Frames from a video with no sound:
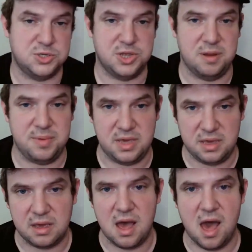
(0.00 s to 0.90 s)
is going to
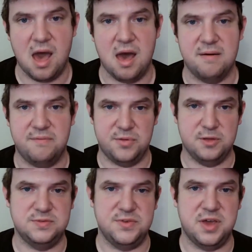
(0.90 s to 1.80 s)
be for
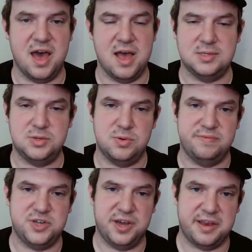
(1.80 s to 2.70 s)
those of you guys who have
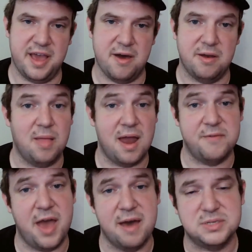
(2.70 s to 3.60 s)
checked out. A lot of
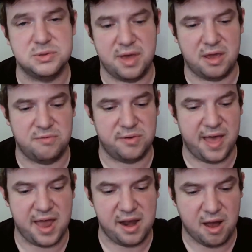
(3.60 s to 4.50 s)
you have, so thank you for
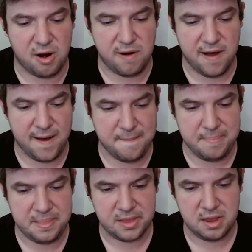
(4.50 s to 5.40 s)
that. Our